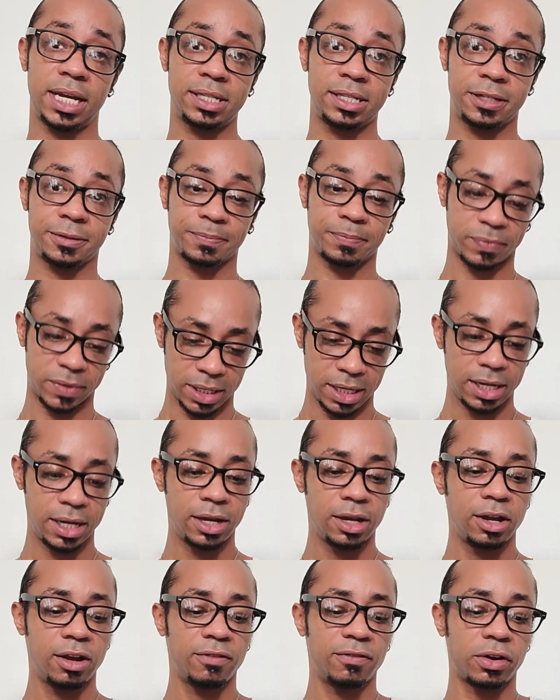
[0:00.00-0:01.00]
Yes?
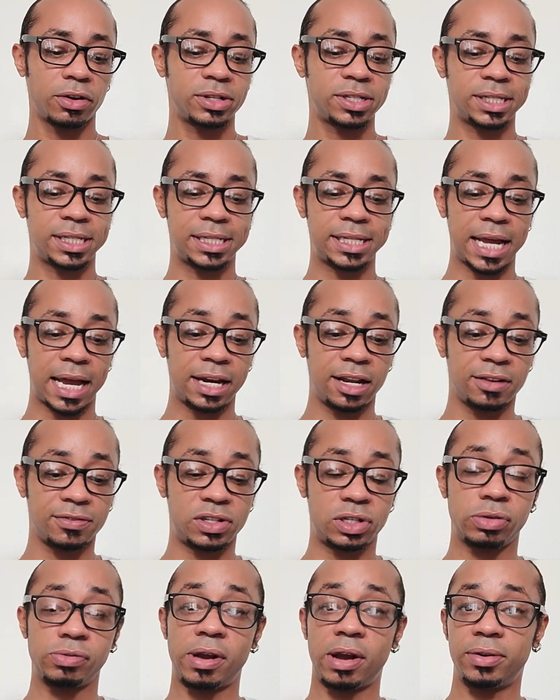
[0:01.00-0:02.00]
First set of
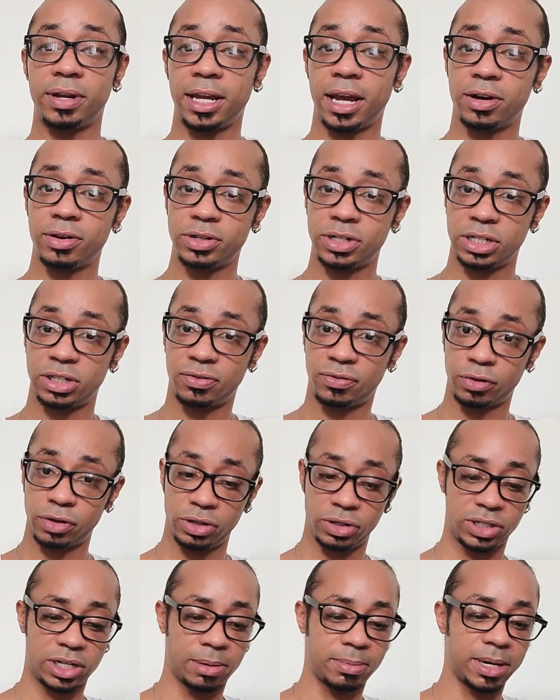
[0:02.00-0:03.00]
surrounding energies for
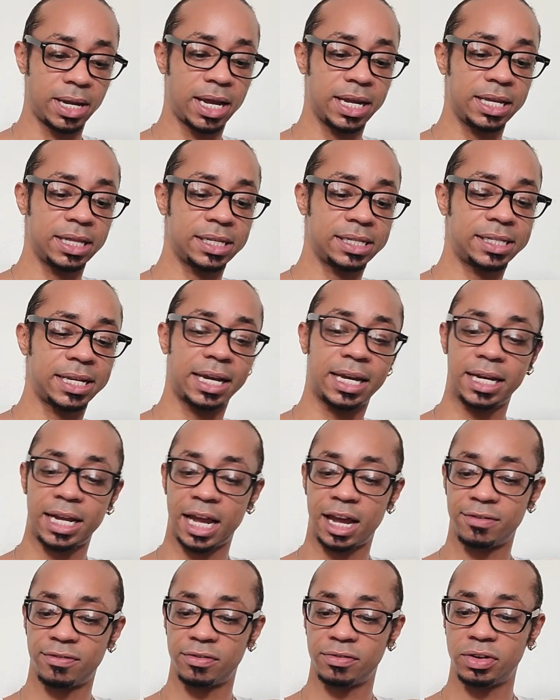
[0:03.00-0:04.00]
you, Gemini. In the second
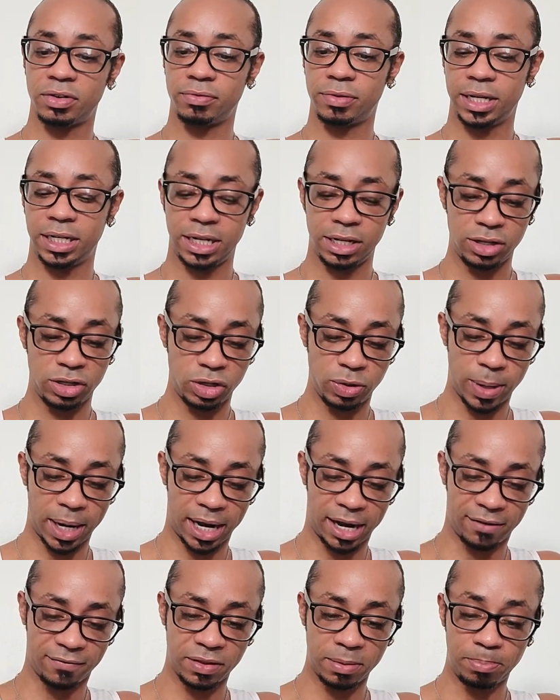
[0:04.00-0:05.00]
half of your reading, you
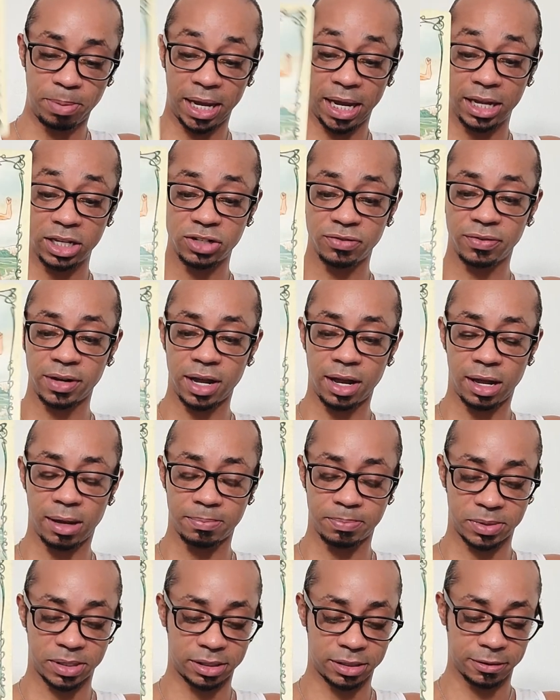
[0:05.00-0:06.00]
have the Page of
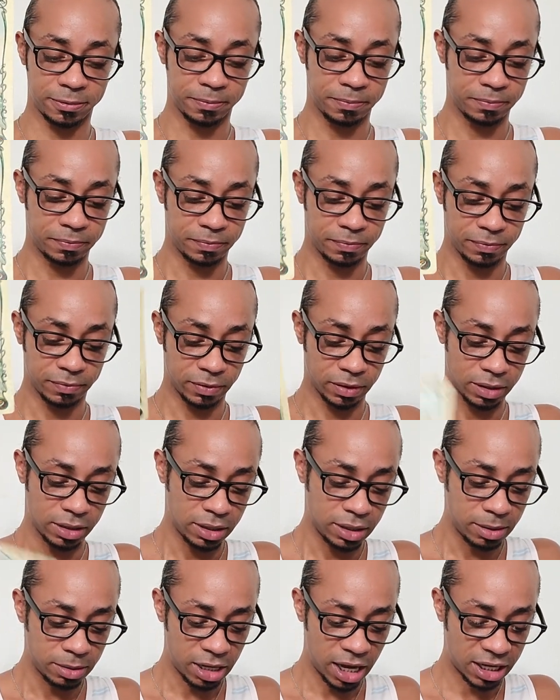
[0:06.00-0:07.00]
Cups.
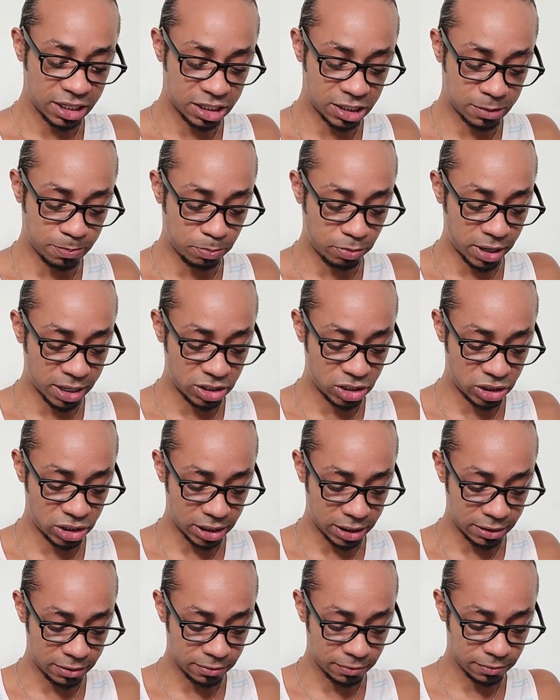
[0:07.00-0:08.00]

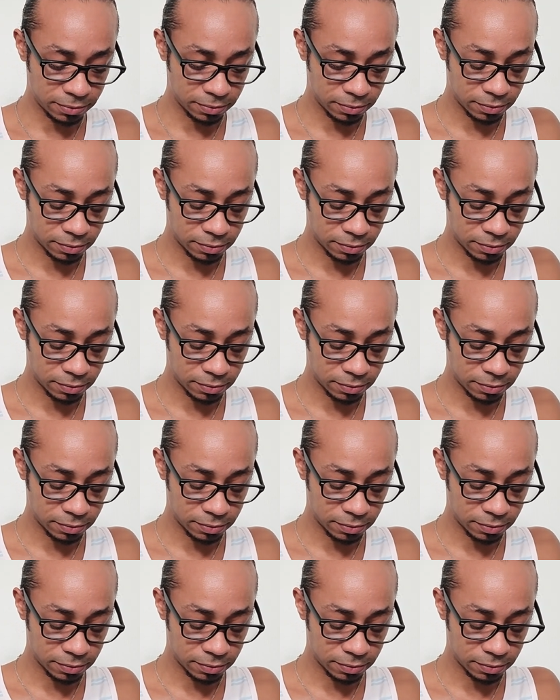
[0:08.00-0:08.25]
Expression.